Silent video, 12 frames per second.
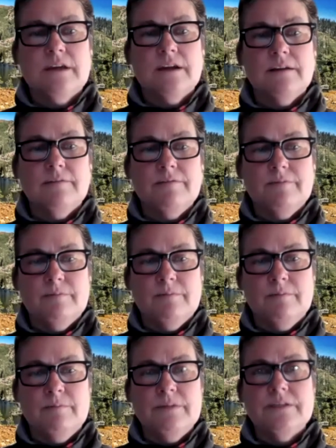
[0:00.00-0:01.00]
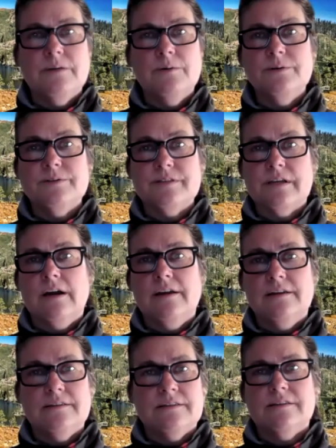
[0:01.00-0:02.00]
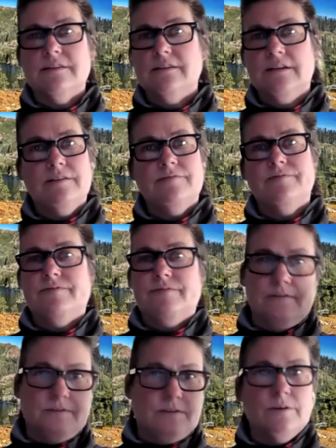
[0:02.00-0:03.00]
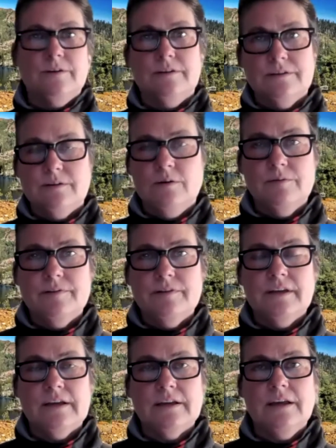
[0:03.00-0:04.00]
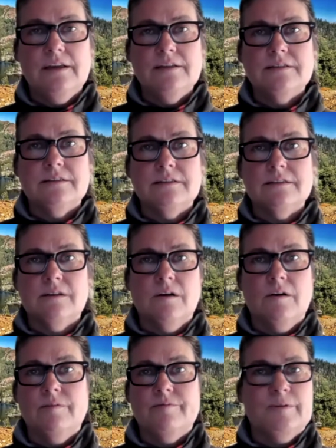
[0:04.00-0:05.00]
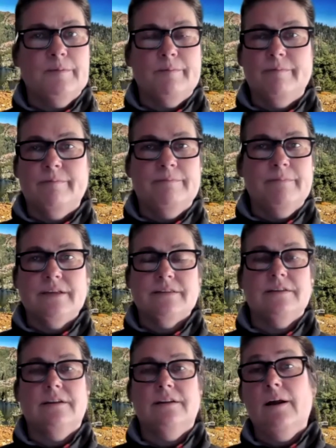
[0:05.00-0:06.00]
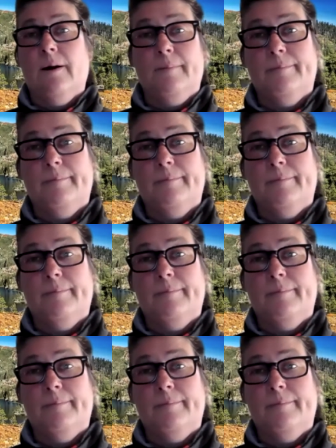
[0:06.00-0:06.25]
of material science stuff I've learned over the decades, it's all from messing it up.